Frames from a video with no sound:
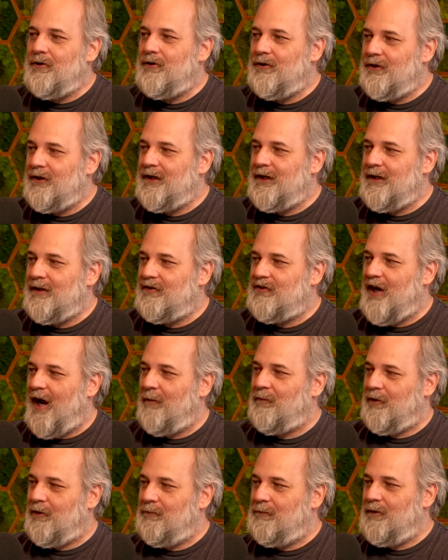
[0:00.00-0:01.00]
literally,
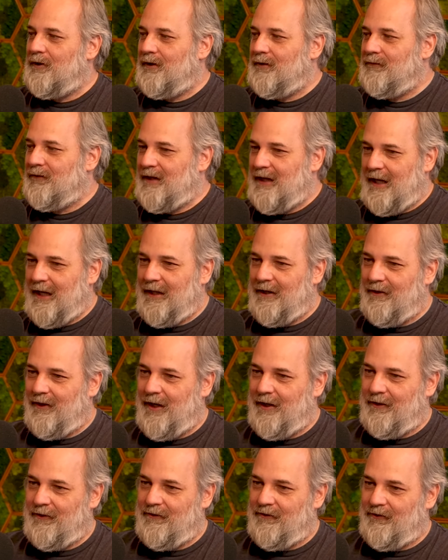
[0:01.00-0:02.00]
chapter one of the hang
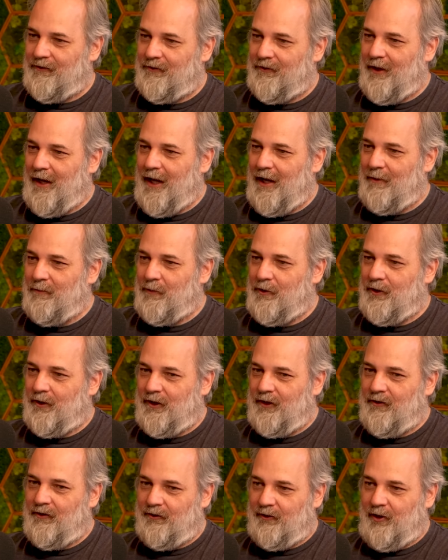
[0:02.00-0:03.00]
glider's handbook
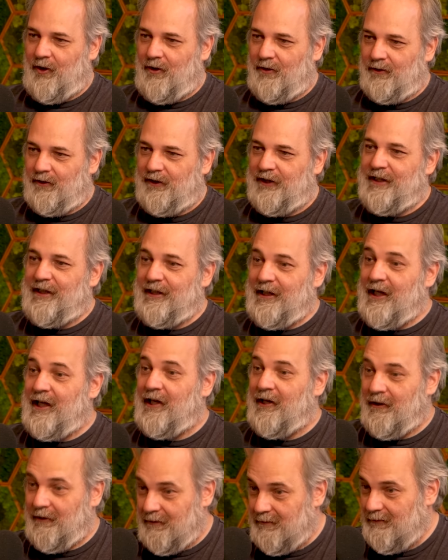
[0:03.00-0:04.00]
is called lean
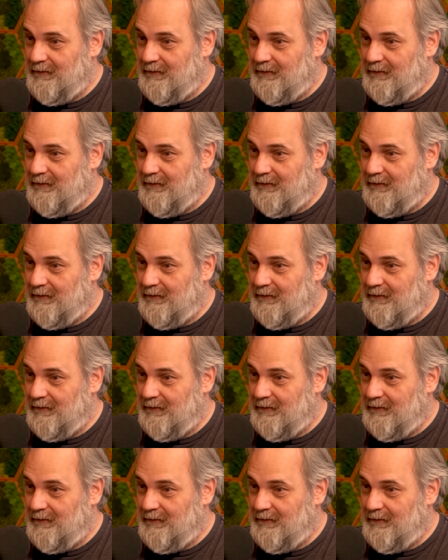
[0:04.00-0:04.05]
in.